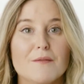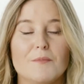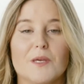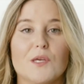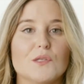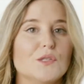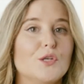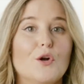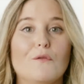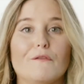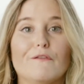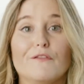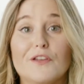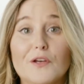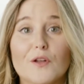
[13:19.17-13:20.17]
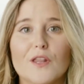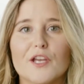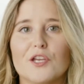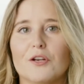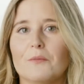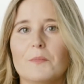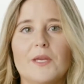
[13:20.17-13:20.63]
because you don't feel like
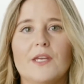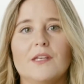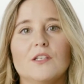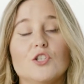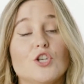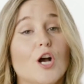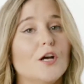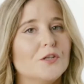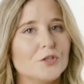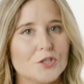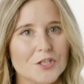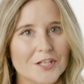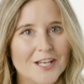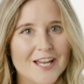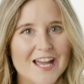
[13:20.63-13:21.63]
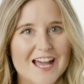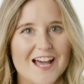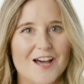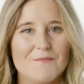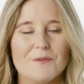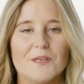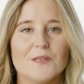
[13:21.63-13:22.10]
you're being judged,
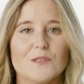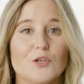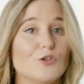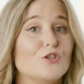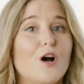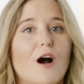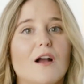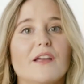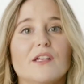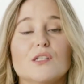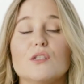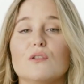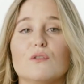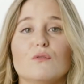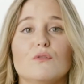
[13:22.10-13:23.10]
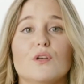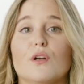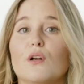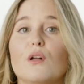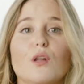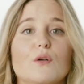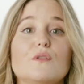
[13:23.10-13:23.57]
uh, because you're talking to your
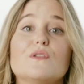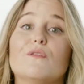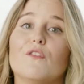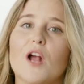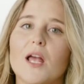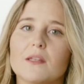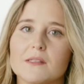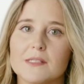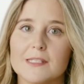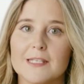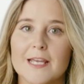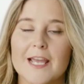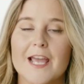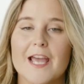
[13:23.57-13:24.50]
close friends,